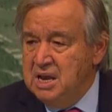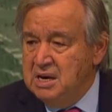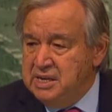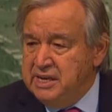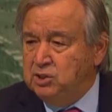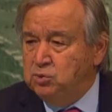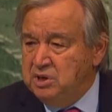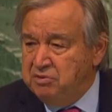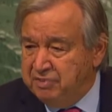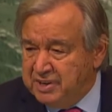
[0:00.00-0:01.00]
linked to
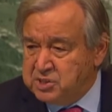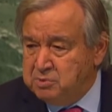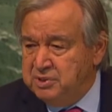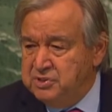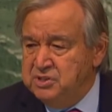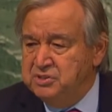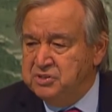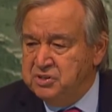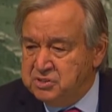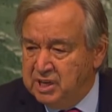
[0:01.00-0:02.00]
investments in the
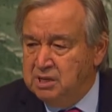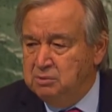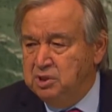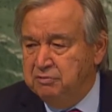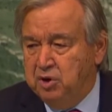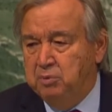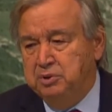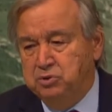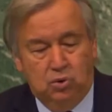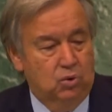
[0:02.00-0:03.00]
Sustainable
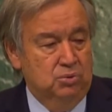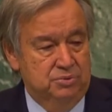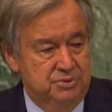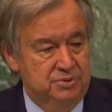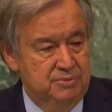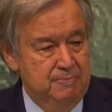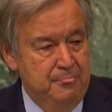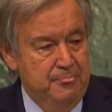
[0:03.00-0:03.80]
Development Goals.